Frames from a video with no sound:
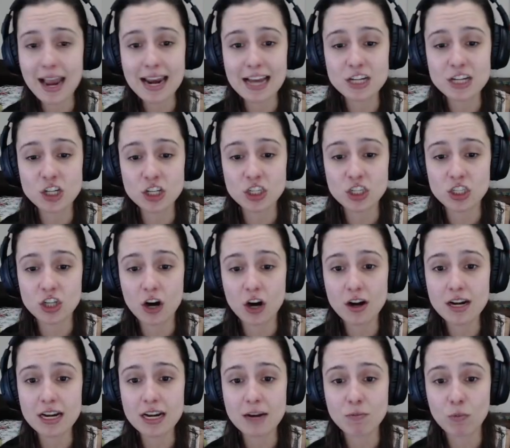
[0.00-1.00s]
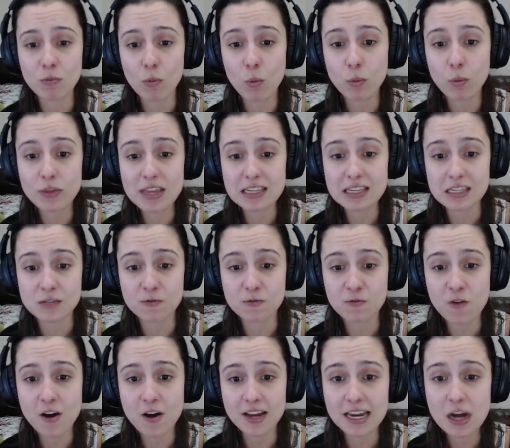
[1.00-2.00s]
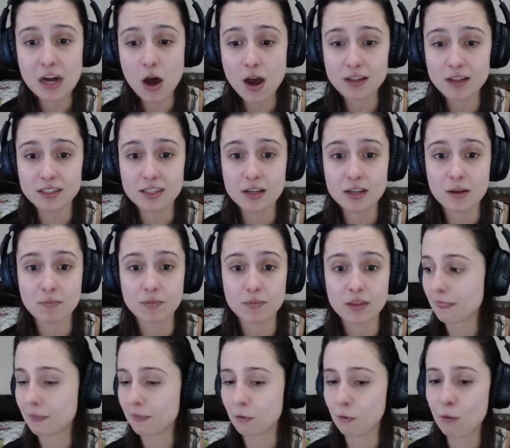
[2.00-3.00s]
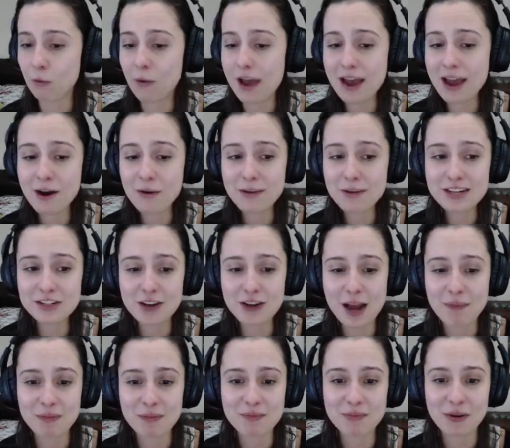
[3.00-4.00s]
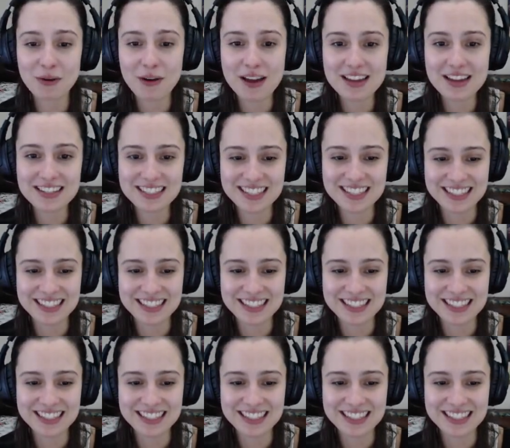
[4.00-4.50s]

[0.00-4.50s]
I just started and this is fucking awesome. Where are we dropping, boys?